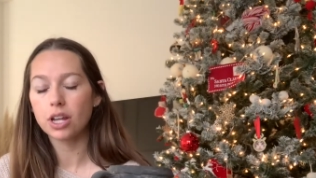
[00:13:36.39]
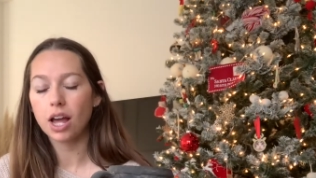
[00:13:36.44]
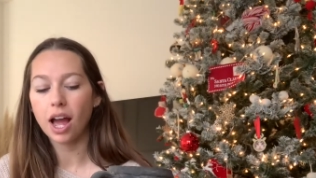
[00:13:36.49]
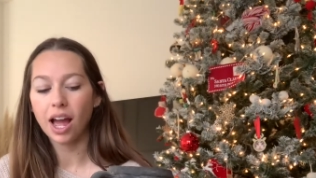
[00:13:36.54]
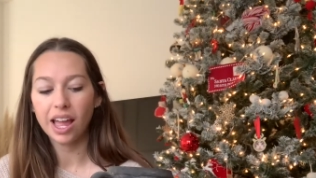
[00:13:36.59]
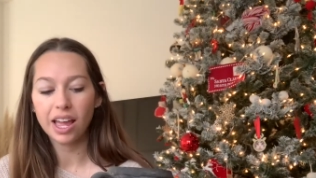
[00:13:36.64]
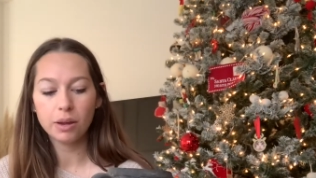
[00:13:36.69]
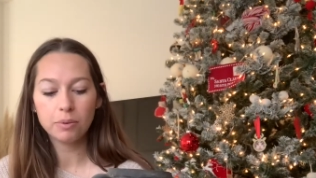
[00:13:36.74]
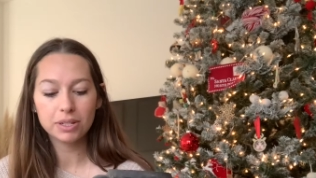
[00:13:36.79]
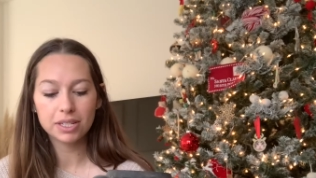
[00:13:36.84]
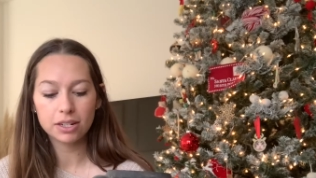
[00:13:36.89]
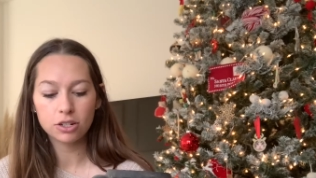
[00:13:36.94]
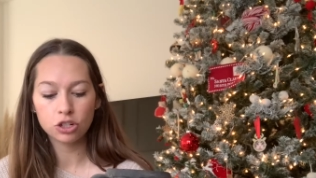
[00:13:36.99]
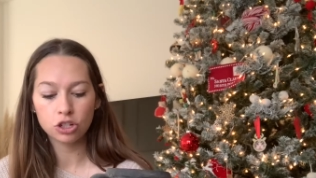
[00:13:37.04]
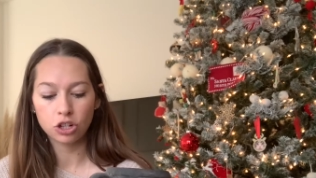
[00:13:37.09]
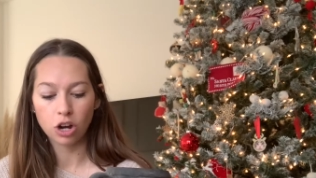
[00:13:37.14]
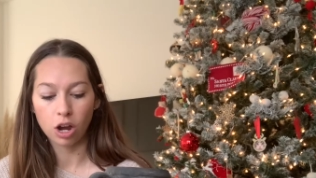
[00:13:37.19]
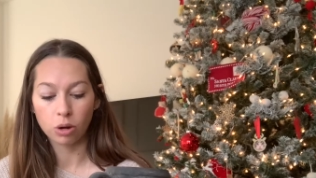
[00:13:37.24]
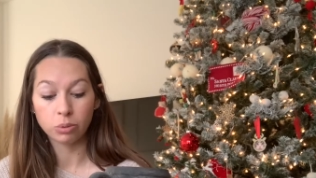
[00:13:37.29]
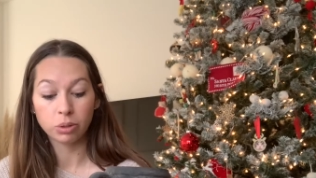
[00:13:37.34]
I was in
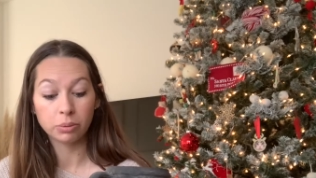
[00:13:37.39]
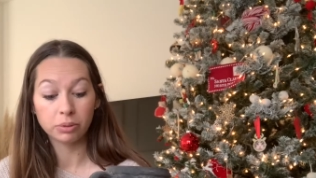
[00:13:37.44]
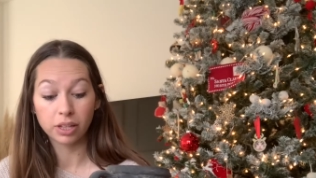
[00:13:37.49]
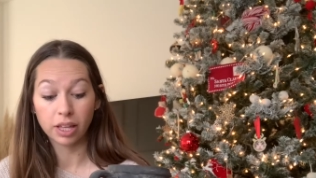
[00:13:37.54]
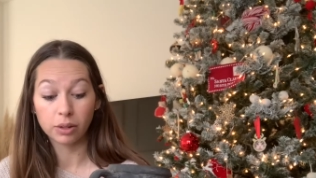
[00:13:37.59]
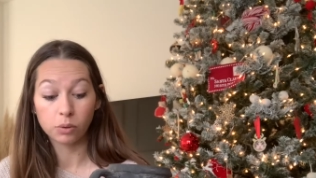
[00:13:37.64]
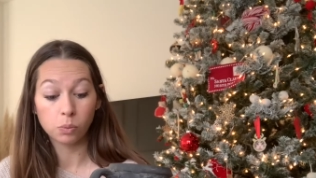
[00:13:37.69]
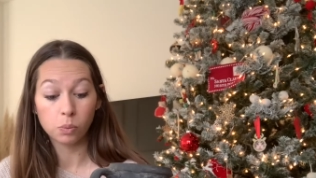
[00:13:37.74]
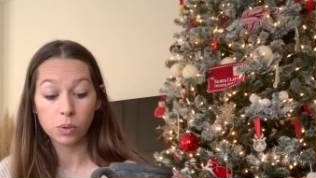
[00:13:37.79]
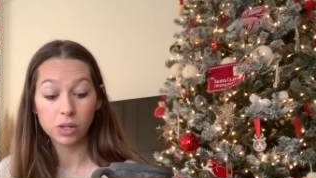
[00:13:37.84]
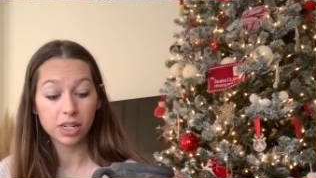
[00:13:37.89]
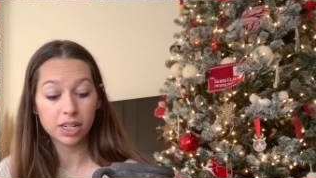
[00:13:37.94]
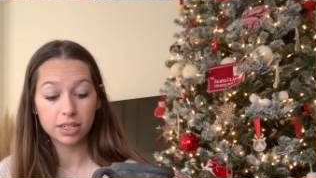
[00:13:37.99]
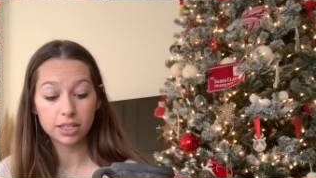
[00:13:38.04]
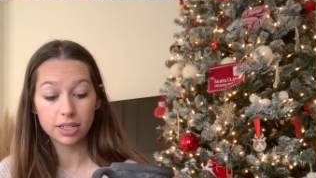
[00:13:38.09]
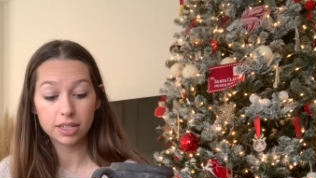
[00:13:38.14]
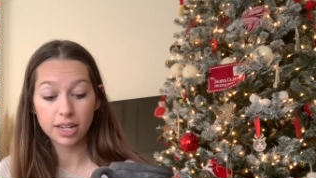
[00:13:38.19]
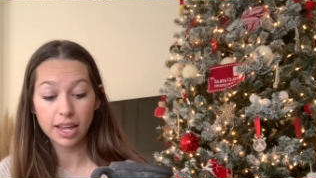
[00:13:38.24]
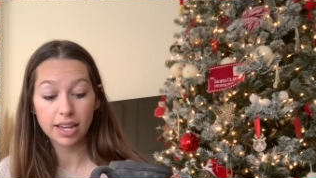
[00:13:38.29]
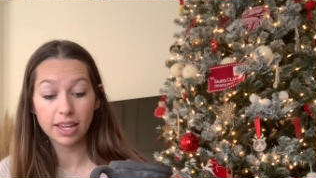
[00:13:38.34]
shock. We were like, we need to
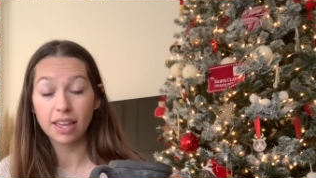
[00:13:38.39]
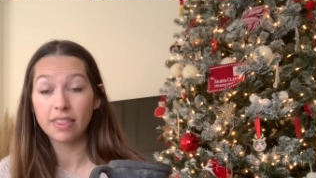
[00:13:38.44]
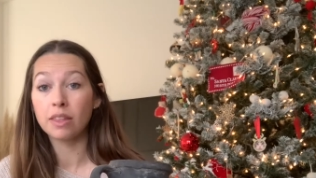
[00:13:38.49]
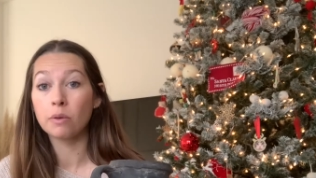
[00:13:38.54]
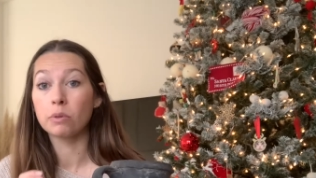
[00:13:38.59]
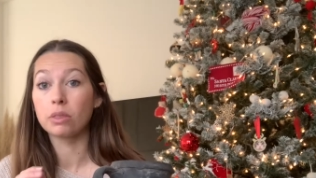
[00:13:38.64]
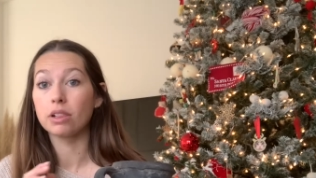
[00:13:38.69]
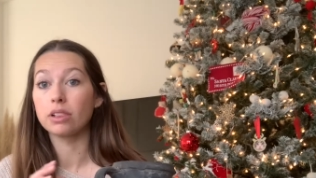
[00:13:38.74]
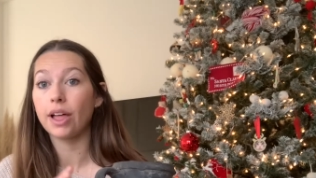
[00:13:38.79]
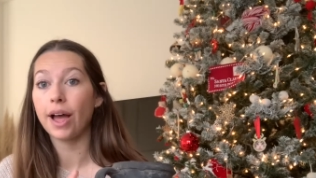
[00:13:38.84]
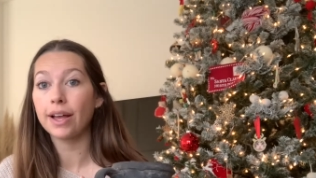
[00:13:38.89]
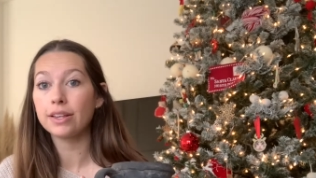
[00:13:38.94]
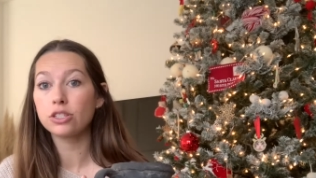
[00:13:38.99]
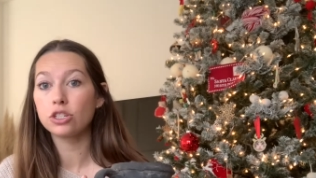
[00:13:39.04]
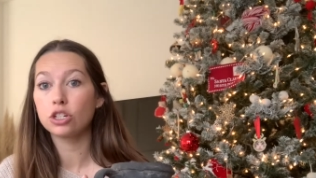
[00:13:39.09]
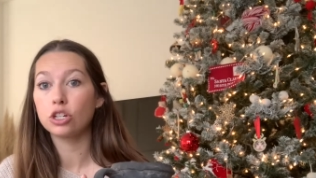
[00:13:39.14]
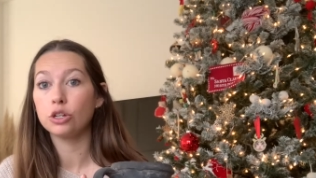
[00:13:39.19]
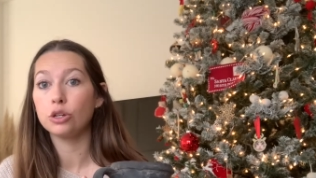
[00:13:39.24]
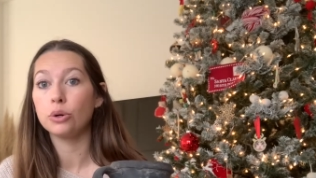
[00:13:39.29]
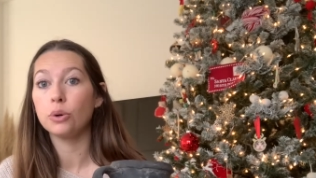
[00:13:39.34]
take, and they were the last
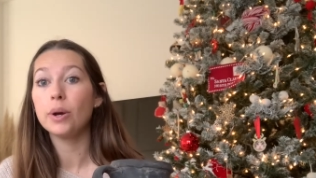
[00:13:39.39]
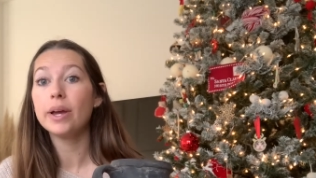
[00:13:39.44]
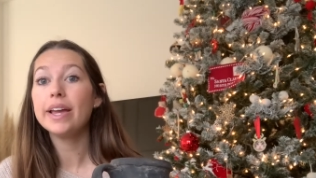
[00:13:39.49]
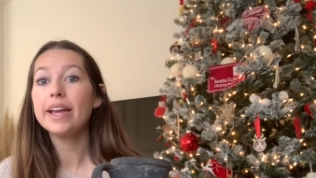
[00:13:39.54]
2,